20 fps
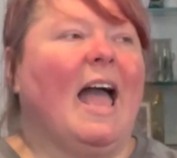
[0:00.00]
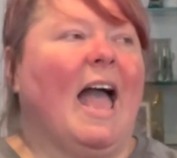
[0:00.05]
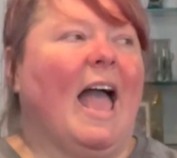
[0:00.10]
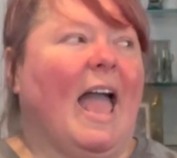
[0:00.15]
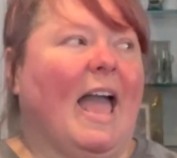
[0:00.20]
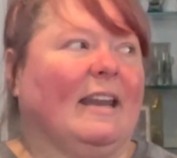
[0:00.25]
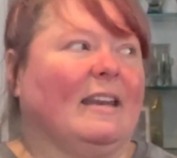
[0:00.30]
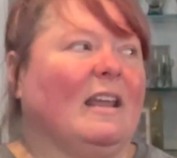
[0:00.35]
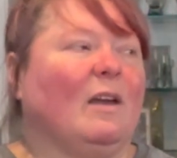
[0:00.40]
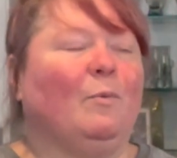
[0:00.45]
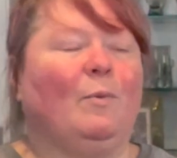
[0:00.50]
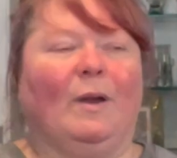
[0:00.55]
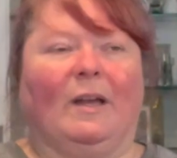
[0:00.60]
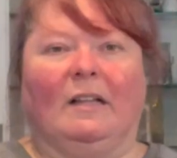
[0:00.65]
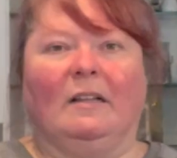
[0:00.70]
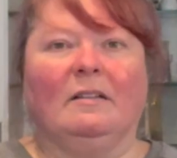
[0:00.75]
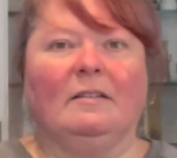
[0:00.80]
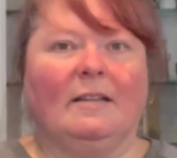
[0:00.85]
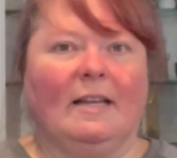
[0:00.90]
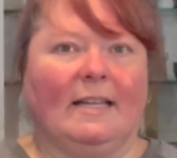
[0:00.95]
and I
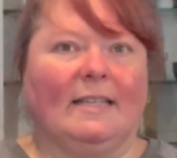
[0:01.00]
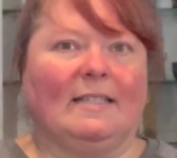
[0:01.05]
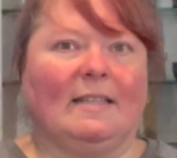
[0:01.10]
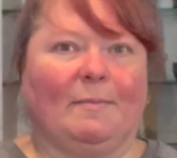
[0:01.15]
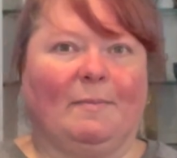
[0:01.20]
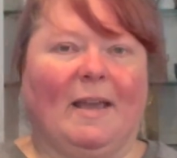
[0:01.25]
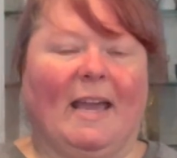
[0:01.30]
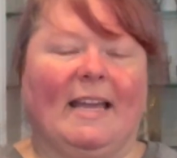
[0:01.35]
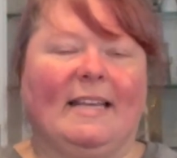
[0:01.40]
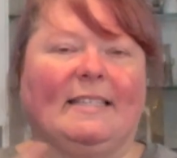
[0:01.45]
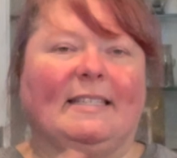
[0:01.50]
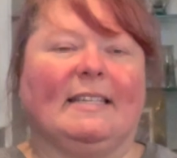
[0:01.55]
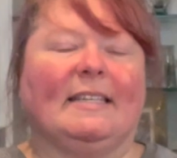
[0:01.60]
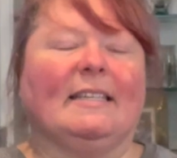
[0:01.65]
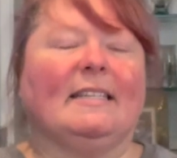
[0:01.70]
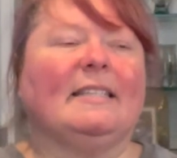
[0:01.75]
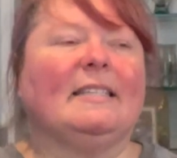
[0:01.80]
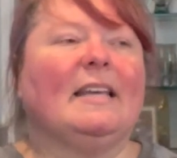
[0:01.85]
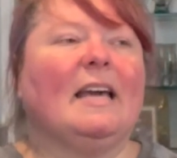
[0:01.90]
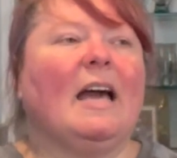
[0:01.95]
will in some
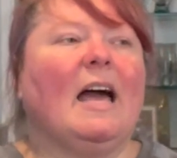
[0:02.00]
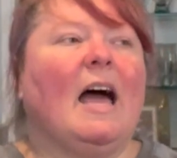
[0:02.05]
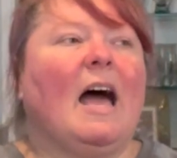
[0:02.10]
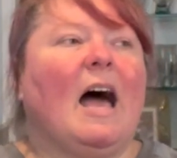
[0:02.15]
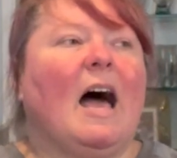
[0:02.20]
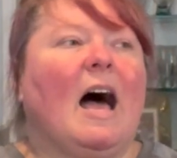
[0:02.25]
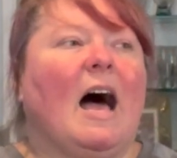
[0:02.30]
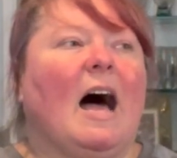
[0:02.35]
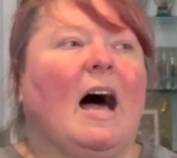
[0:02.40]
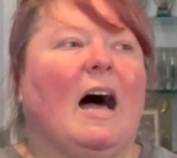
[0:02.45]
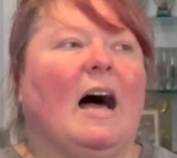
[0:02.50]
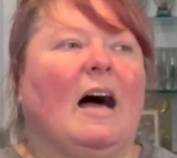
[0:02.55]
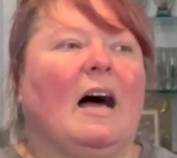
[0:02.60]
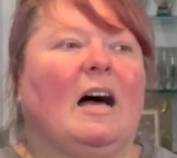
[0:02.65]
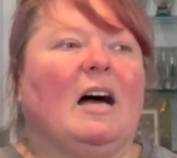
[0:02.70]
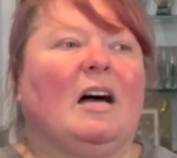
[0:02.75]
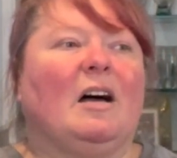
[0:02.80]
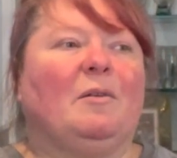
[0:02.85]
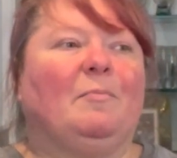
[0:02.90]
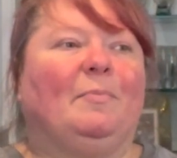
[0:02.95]
cases,
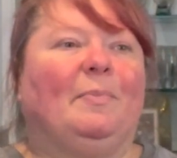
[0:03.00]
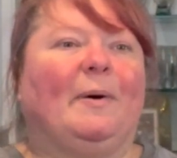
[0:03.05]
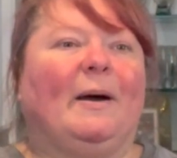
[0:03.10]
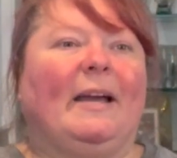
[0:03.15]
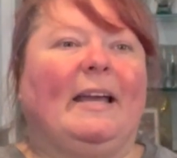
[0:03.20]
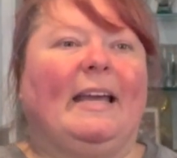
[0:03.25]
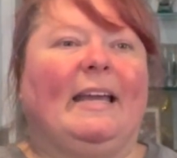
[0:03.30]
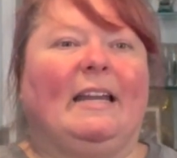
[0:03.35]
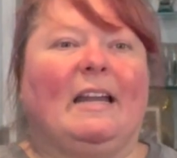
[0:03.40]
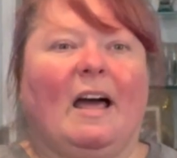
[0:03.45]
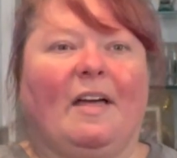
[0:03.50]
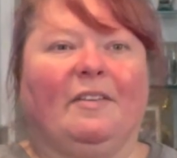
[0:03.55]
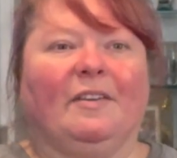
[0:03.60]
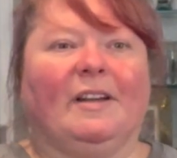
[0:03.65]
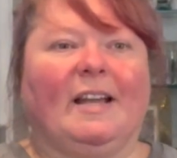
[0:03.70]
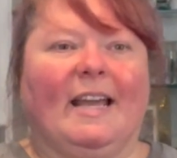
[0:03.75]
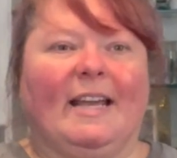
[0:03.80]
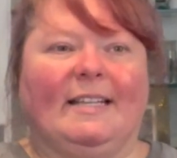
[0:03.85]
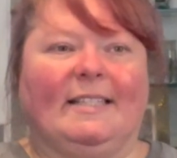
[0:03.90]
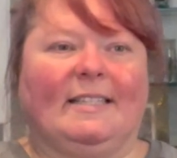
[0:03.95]
but in other
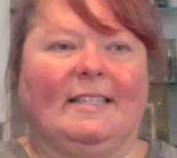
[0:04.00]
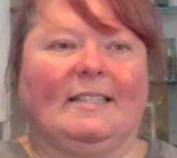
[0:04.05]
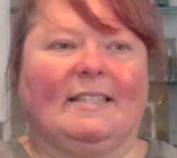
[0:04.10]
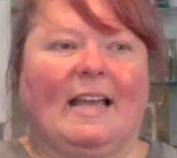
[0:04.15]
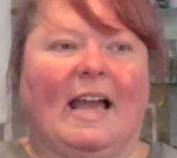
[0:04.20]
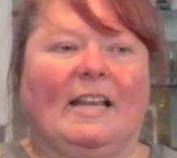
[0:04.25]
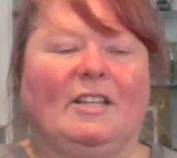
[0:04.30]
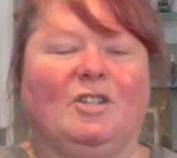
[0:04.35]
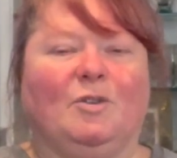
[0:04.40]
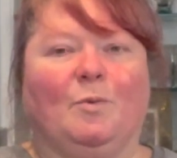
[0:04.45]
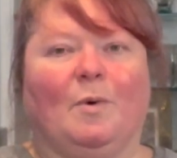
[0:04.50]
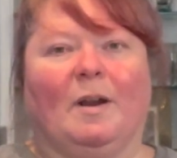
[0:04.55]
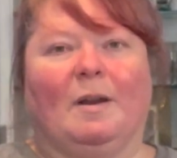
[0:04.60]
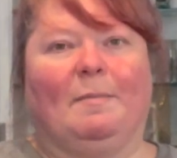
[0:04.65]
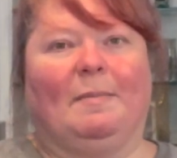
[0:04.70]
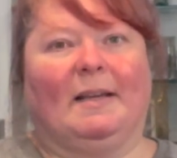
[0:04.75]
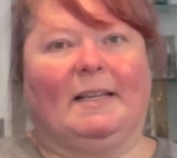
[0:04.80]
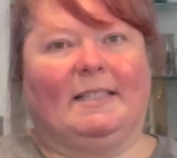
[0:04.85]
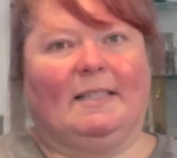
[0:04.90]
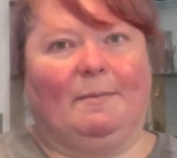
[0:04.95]
cases I do want to
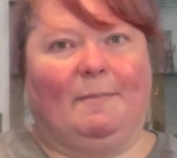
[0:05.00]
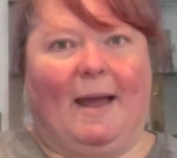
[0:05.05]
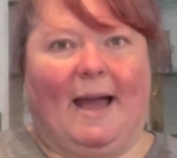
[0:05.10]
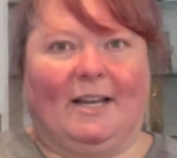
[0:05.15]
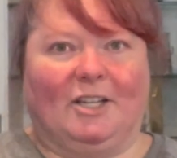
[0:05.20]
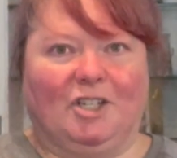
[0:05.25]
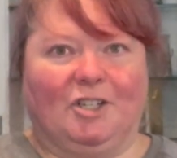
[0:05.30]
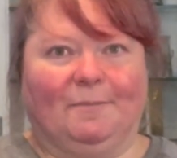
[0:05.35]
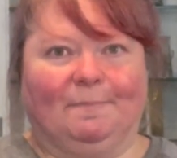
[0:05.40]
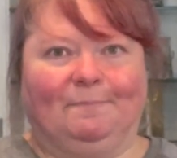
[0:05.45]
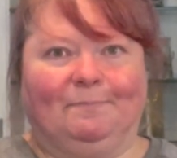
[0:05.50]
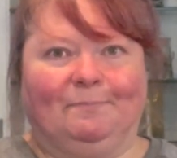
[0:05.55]
mix and match.